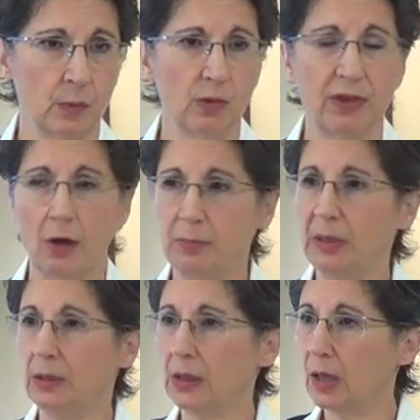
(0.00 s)
without
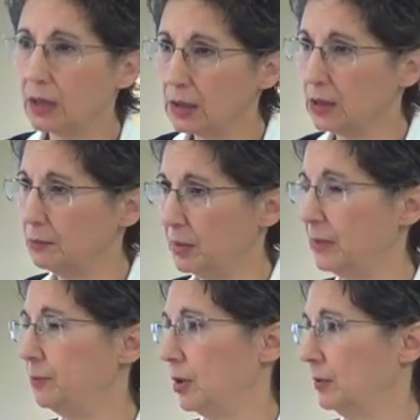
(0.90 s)
being ugly
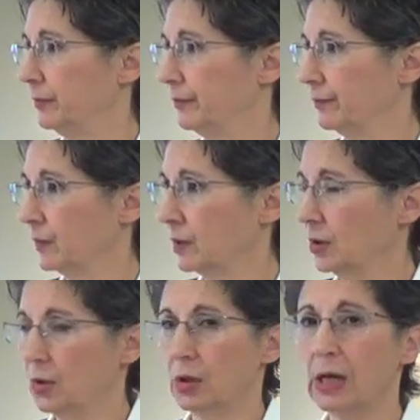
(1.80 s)
people
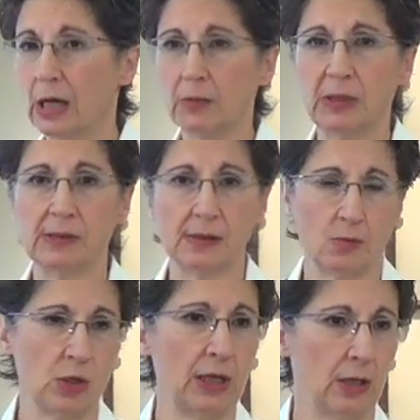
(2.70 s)
or harming
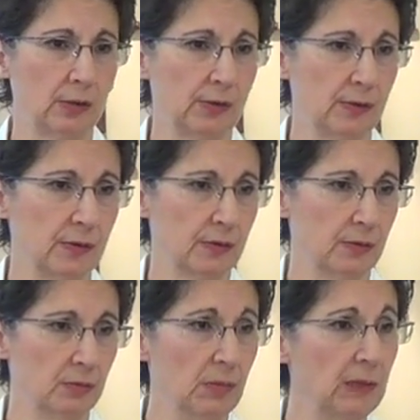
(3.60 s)
someone else,
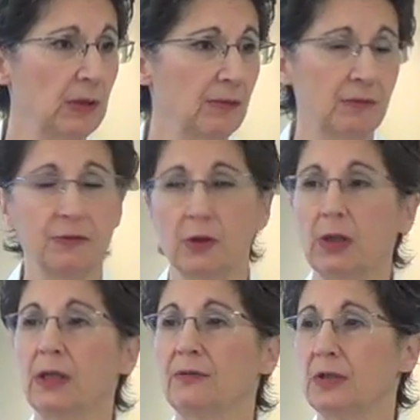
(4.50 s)
maybe even for a
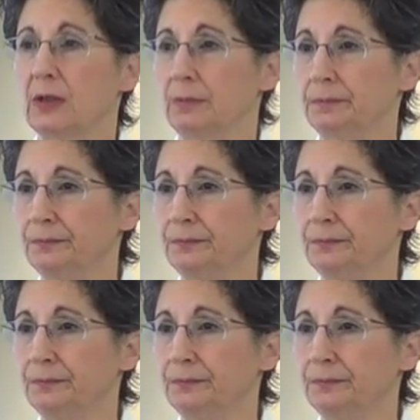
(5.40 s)
lifetime.